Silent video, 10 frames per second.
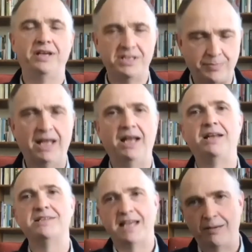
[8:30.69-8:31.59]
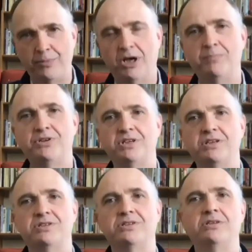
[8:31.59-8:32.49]
his plans and
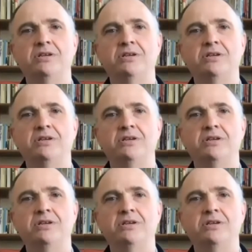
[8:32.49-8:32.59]
purposes,